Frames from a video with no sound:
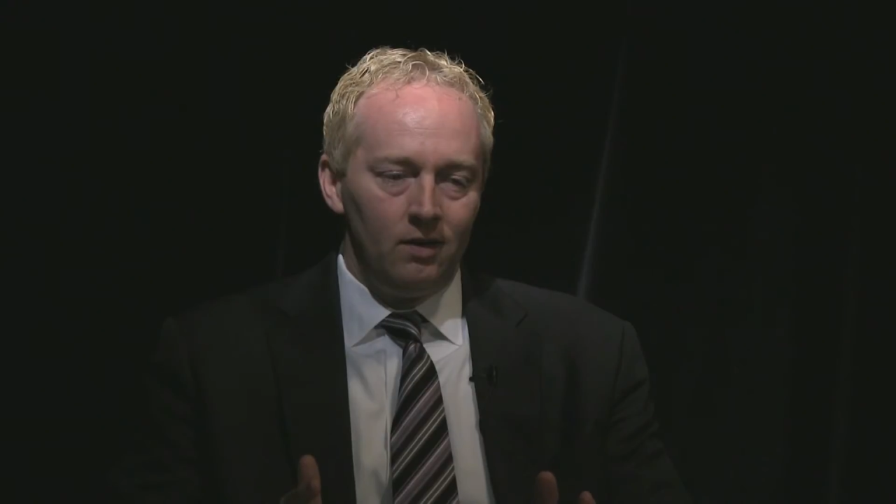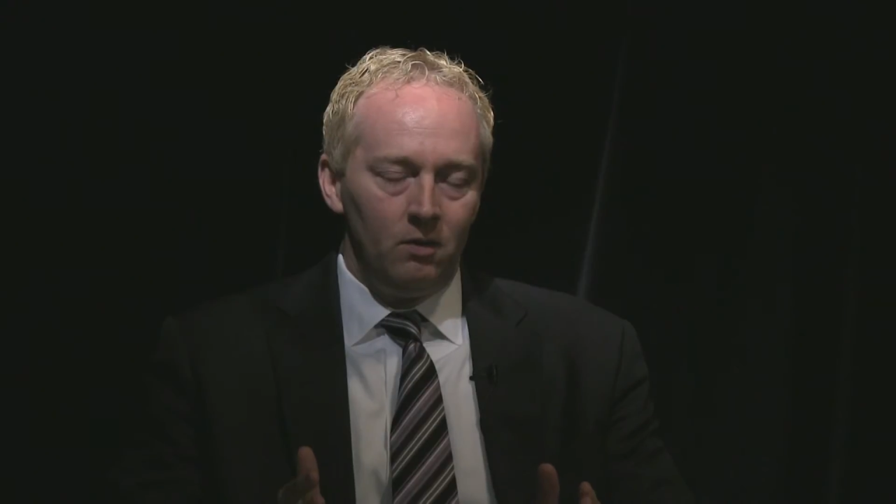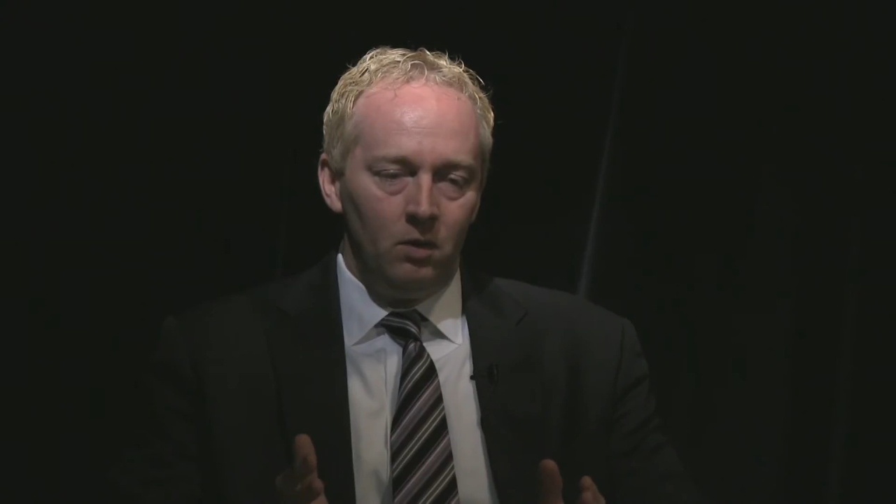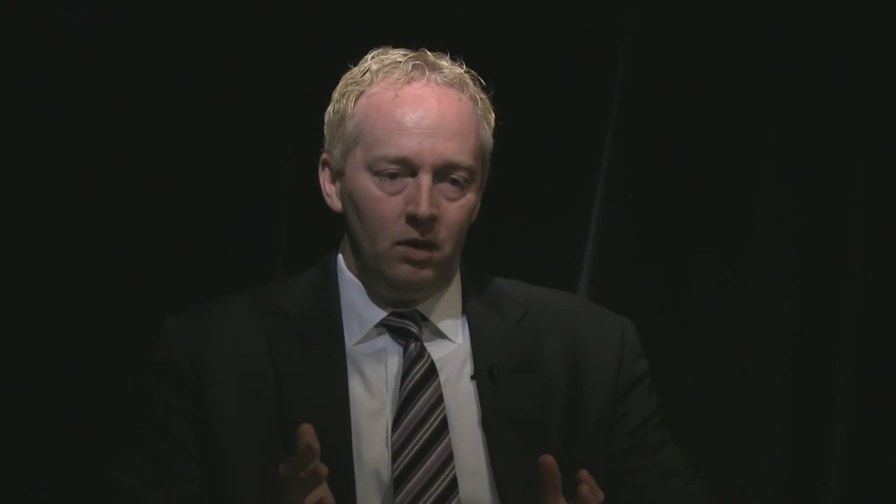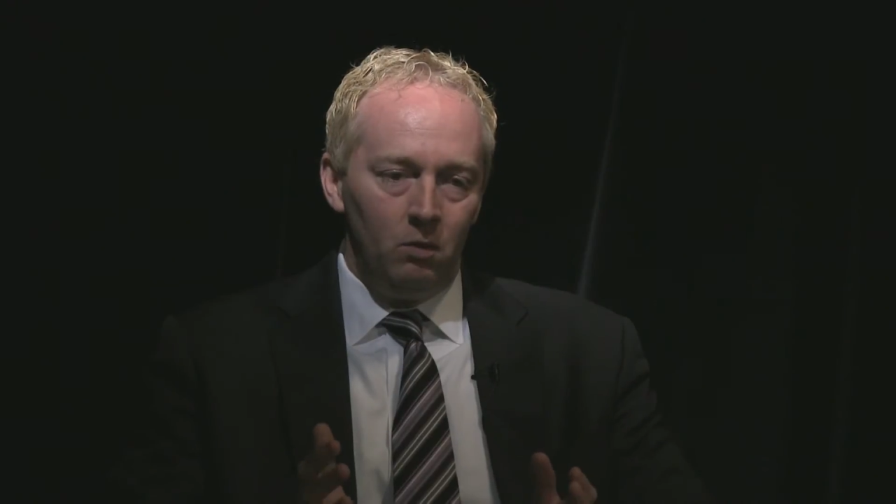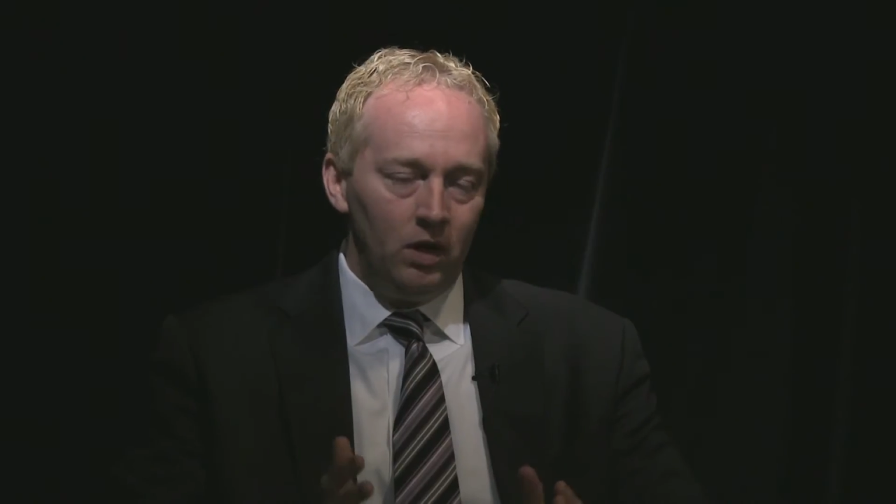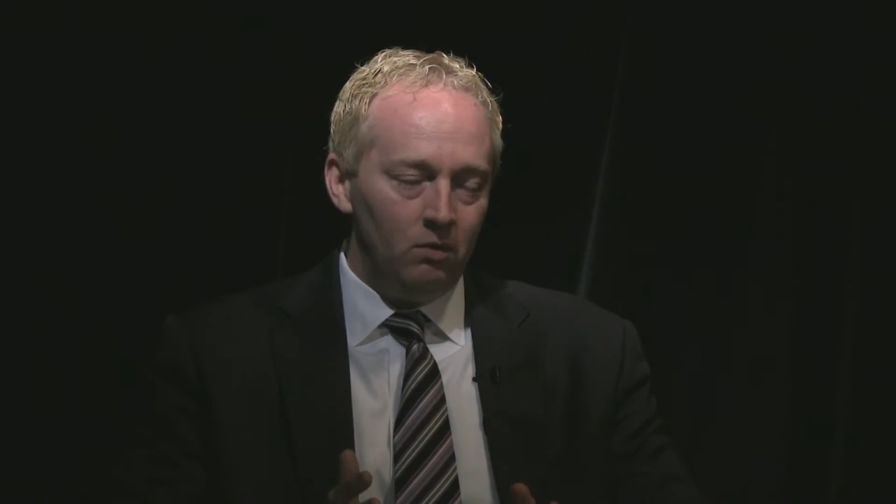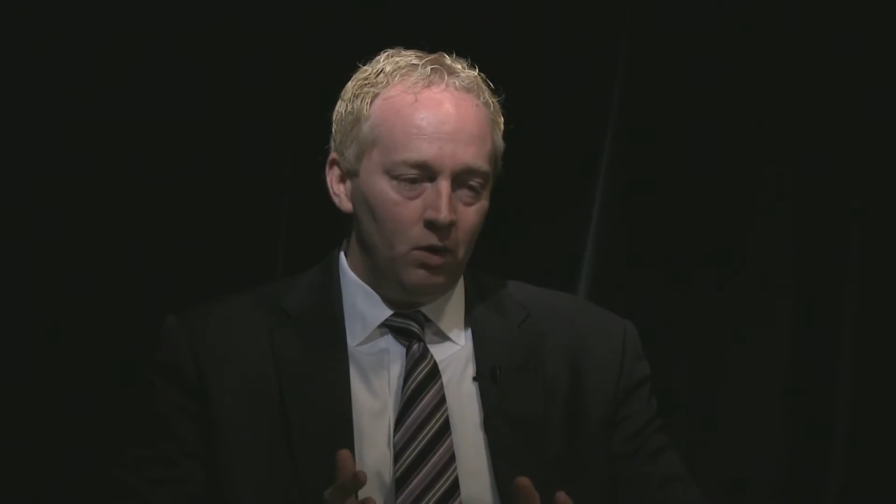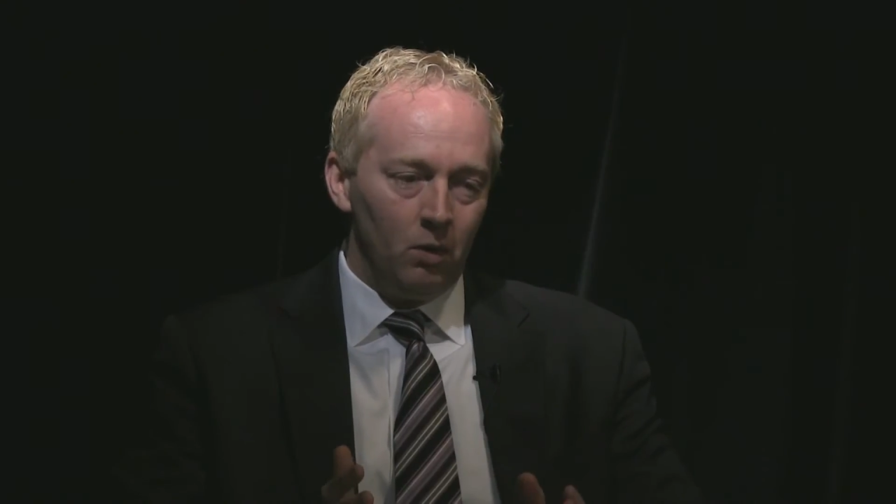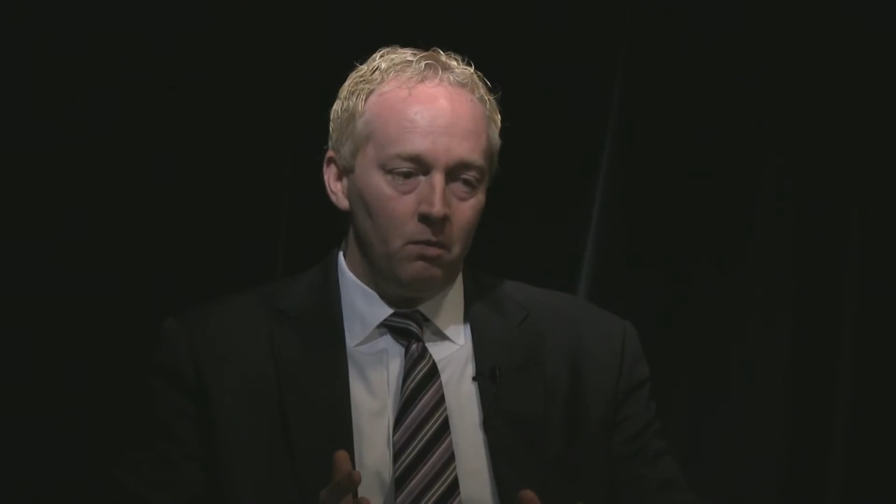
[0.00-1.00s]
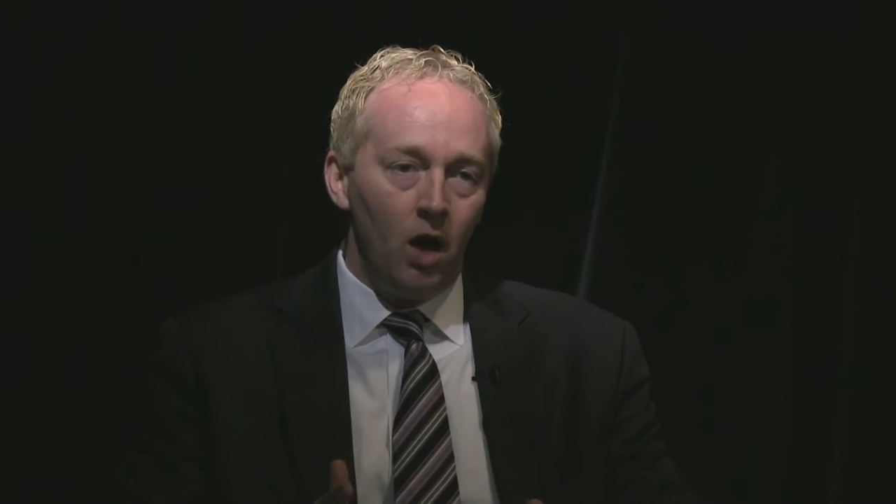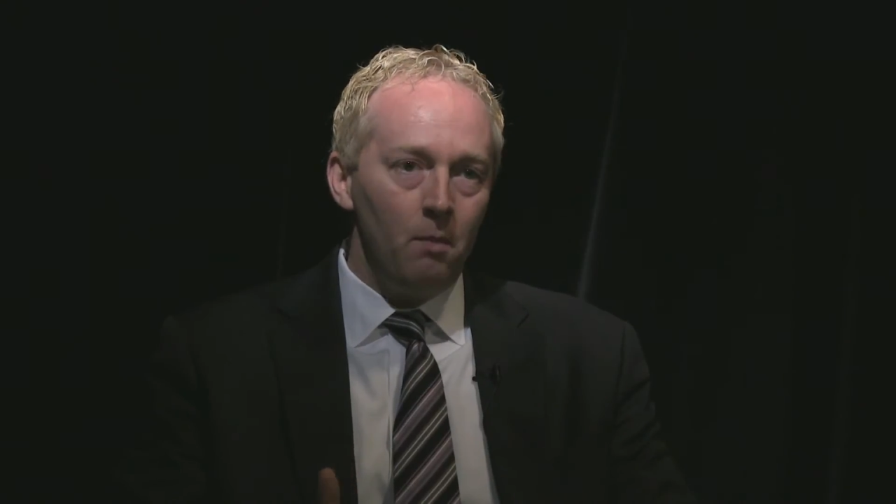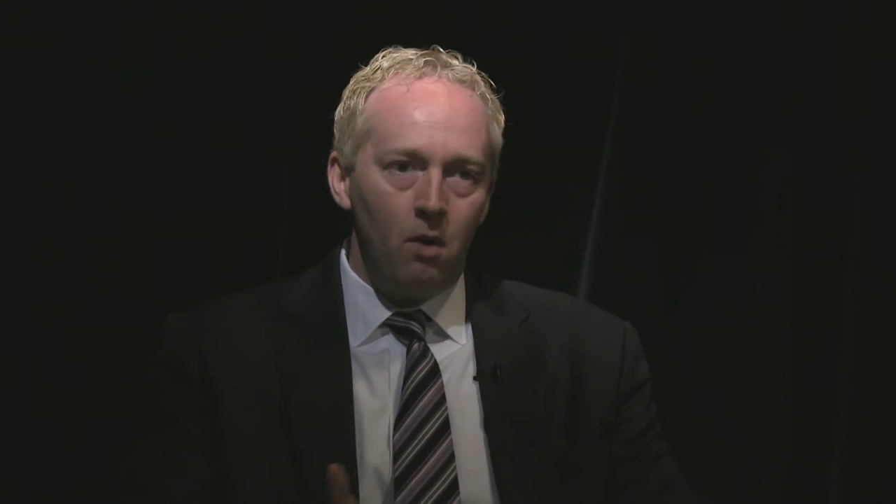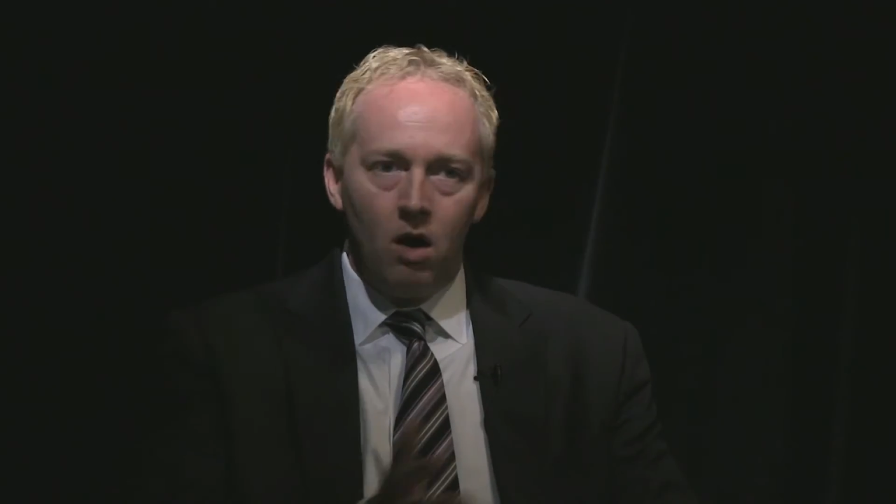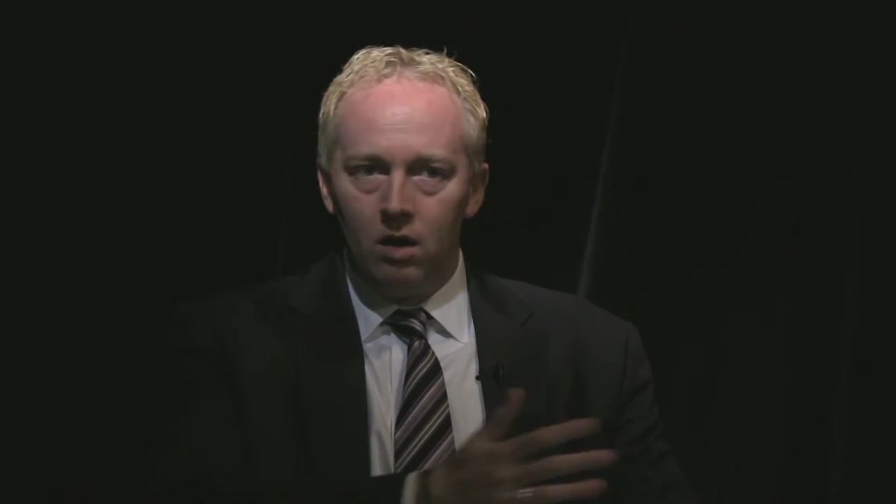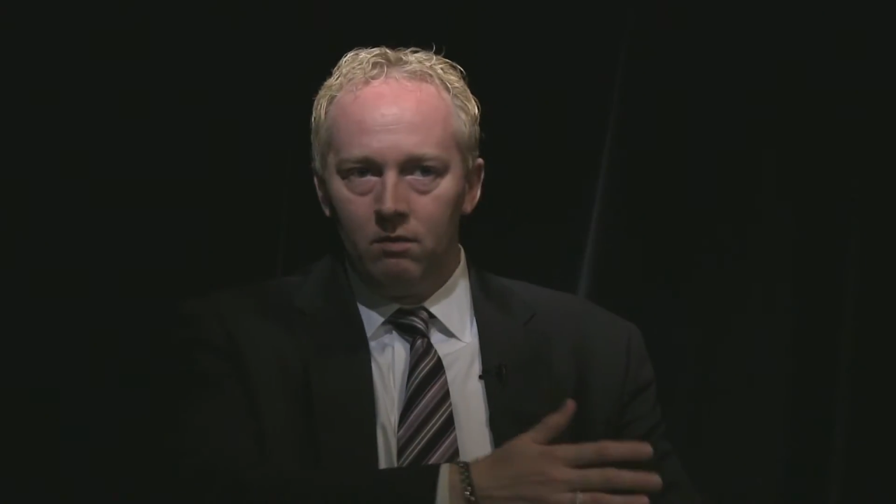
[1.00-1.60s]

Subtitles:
we were not part